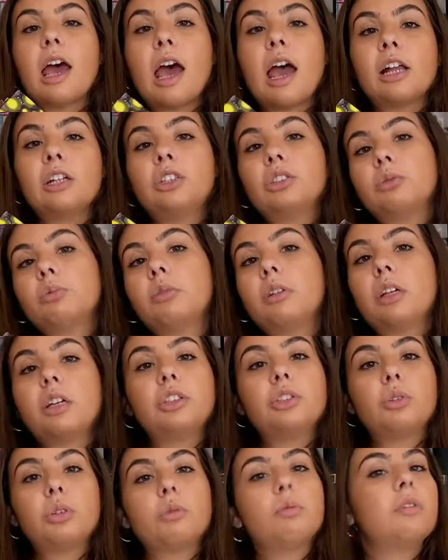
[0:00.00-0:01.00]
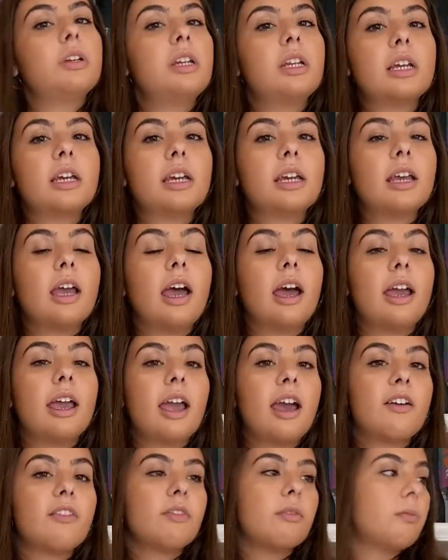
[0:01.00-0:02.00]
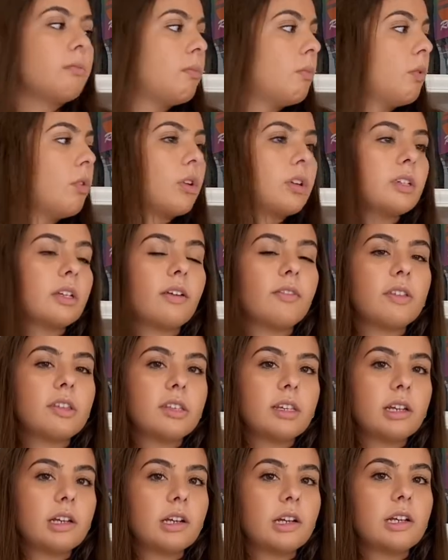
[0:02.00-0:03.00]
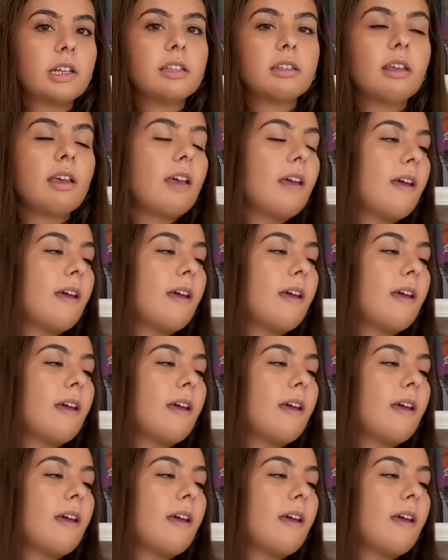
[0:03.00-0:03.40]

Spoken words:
I just really enjoyed reading it. I have more of the series.